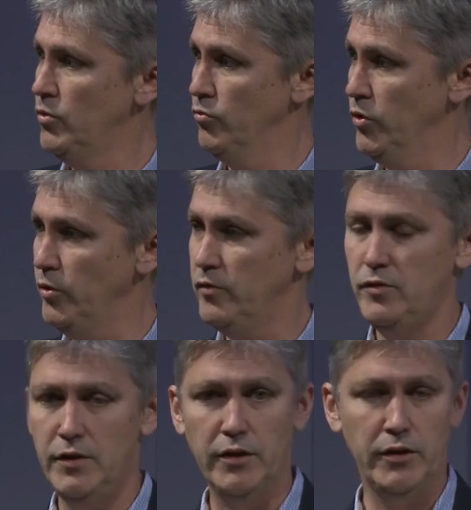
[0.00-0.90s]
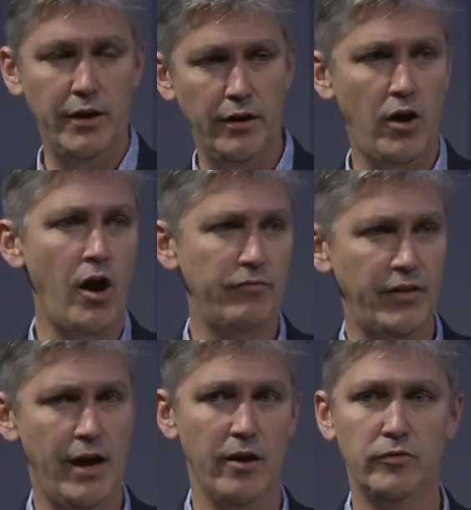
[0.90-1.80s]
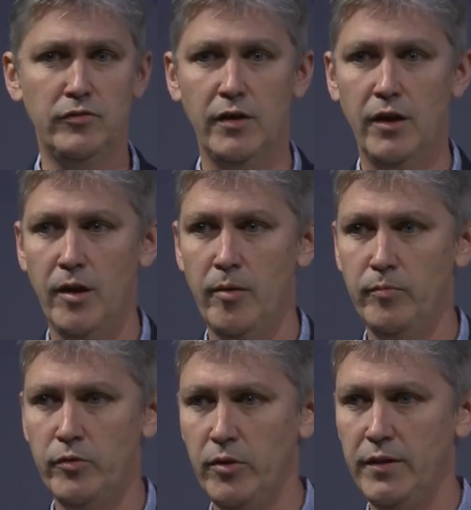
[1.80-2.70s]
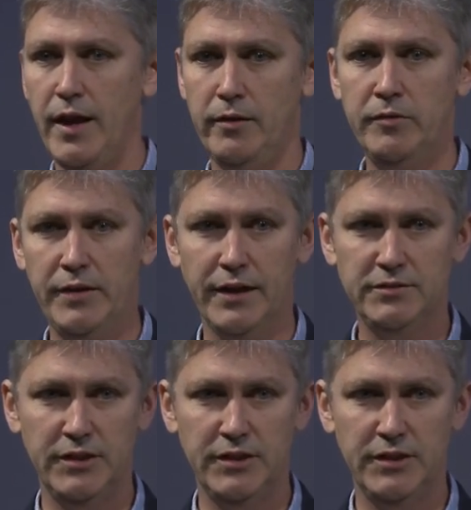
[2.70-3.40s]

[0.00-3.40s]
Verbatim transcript: roots in a, in a coffeehouse um, during that next